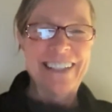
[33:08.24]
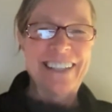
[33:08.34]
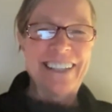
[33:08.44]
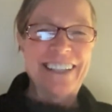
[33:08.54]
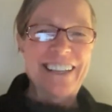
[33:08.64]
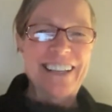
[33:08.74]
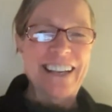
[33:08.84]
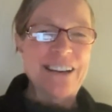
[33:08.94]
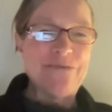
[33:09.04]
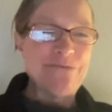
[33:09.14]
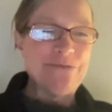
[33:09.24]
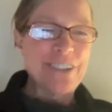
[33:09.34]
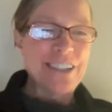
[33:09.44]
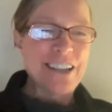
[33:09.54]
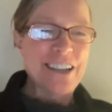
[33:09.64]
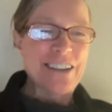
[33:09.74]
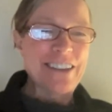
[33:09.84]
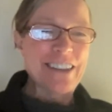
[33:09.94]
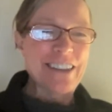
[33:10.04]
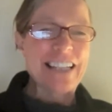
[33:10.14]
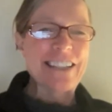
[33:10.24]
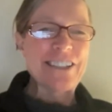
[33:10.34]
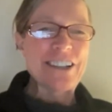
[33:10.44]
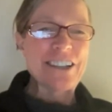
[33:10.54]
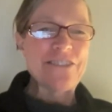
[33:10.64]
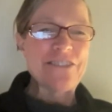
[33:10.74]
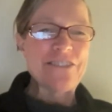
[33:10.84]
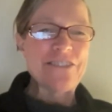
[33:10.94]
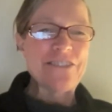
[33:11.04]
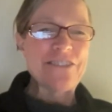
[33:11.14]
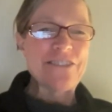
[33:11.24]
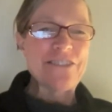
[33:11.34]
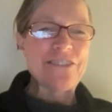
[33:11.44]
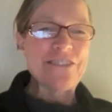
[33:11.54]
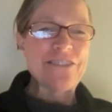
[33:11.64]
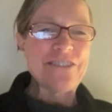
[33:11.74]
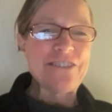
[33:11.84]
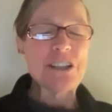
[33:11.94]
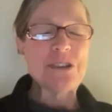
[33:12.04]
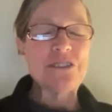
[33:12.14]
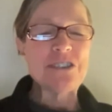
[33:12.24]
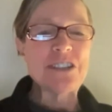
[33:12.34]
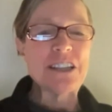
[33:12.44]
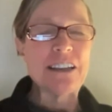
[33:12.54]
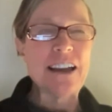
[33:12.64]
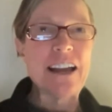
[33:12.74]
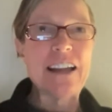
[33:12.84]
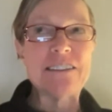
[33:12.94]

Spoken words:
So thanks, Jennifer. That was so interesting, and